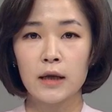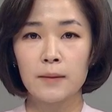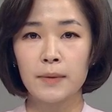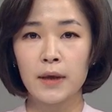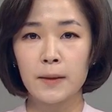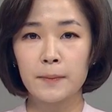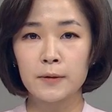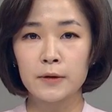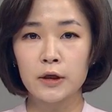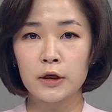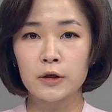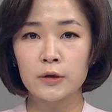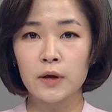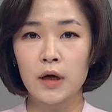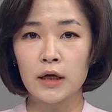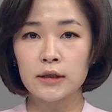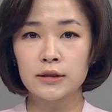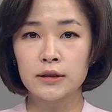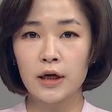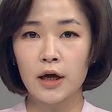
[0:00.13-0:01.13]
People
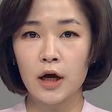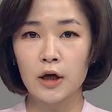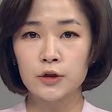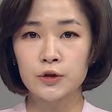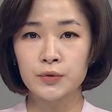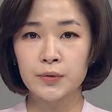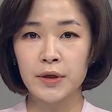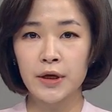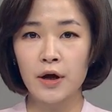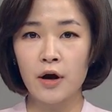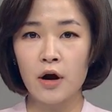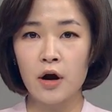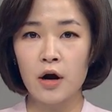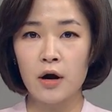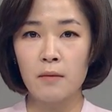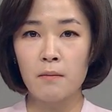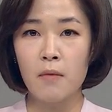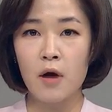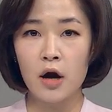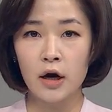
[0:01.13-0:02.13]
across the country
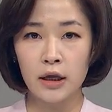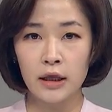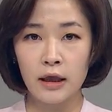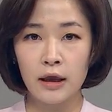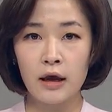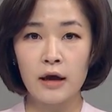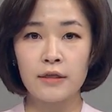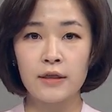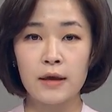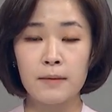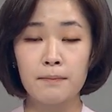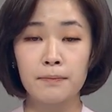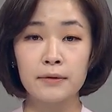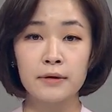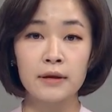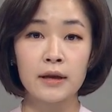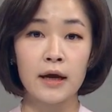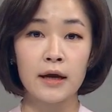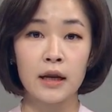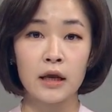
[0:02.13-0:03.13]
are marking the
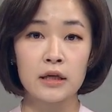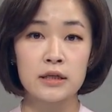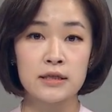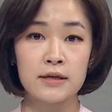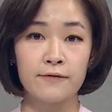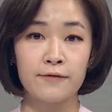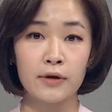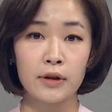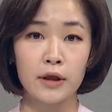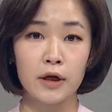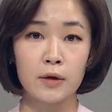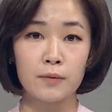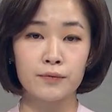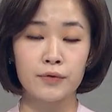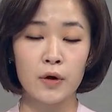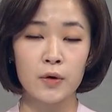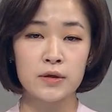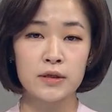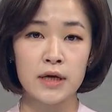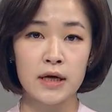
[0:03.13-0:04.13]
bloody civilian
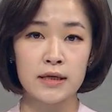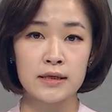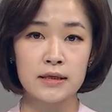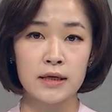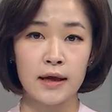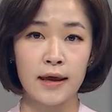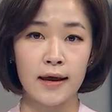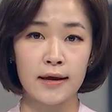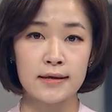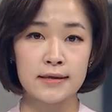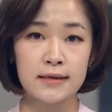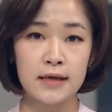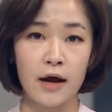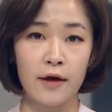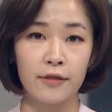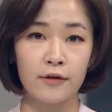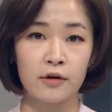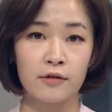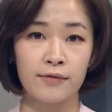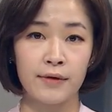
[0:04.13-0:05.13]
protests against
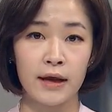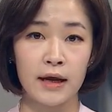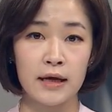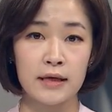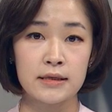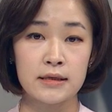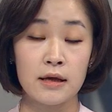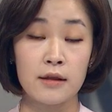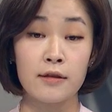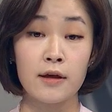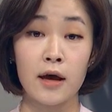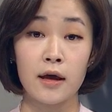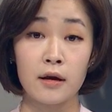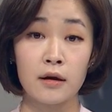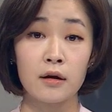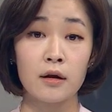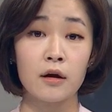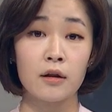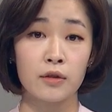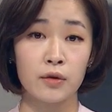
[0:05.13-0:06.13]
South Korea's
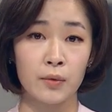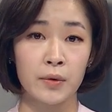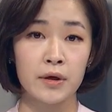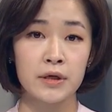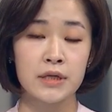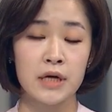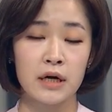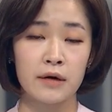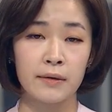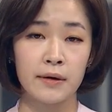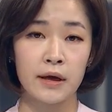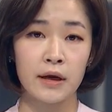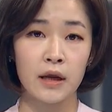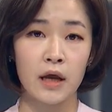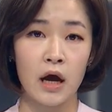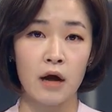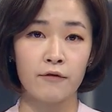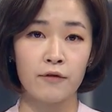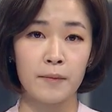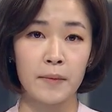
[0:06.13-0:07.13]
then authoritarian
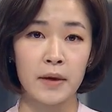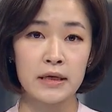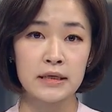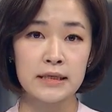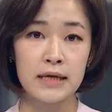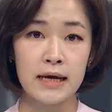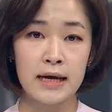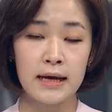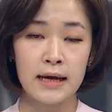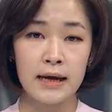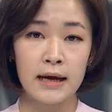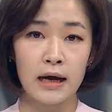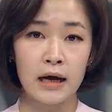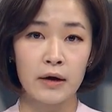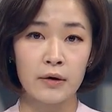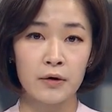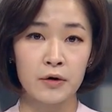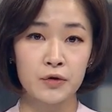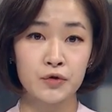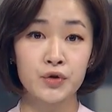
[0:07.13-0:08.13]
government.
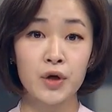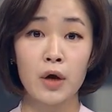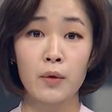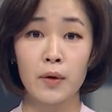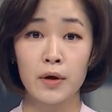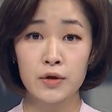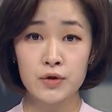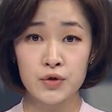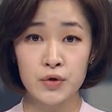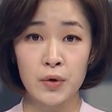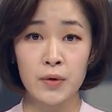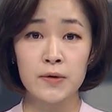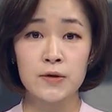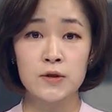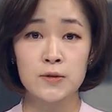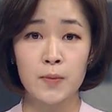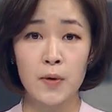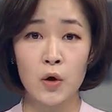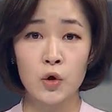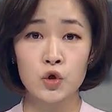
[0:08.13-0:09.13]
Our Choi Won-jong
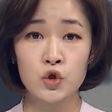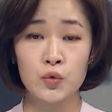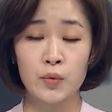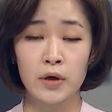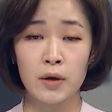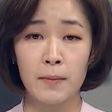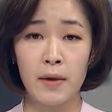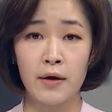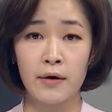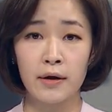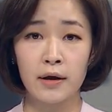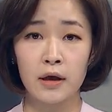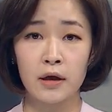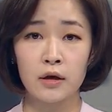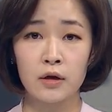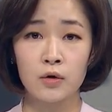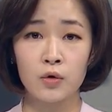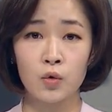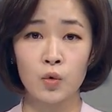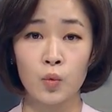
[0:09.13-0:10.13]
spoke to an
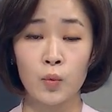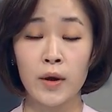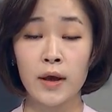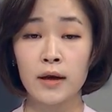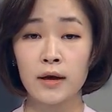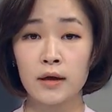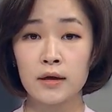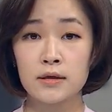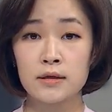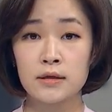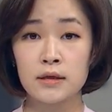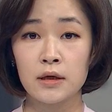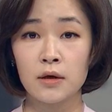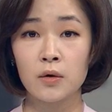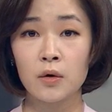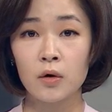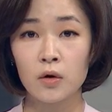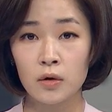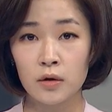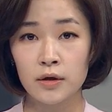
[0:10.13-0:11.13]
American who witnessed the
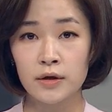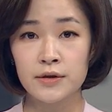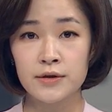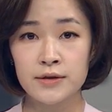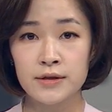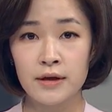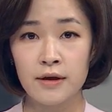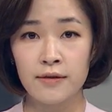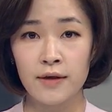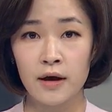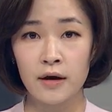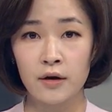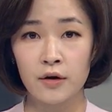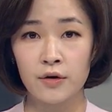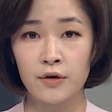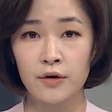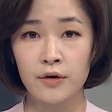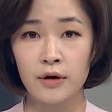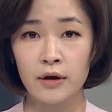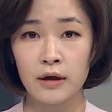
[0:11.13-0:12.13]
horrors that
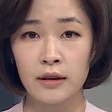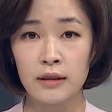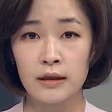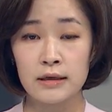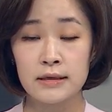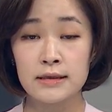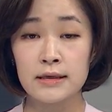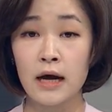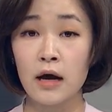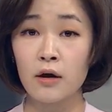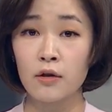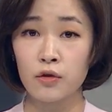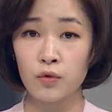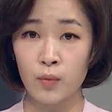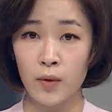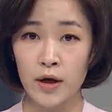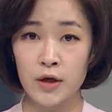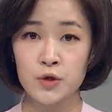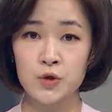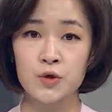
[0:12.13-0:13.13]
occurred in the
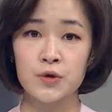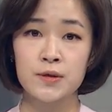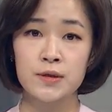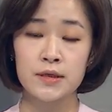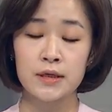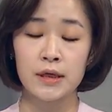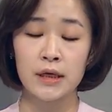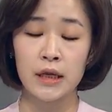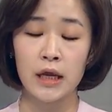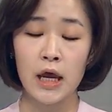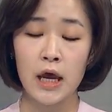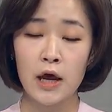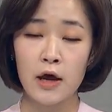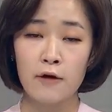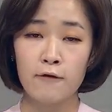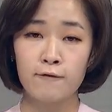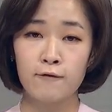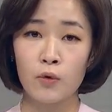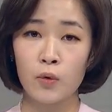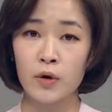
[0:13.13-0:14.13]
southwestern city
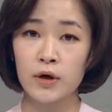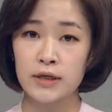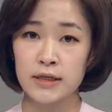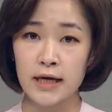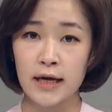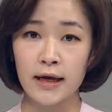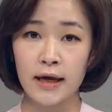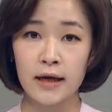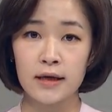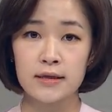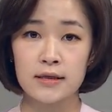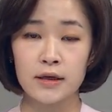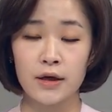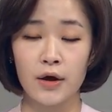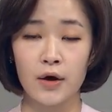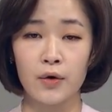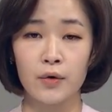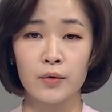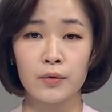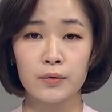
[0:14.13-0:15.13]
four decades
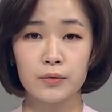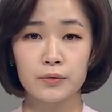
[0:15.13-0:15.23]
ago.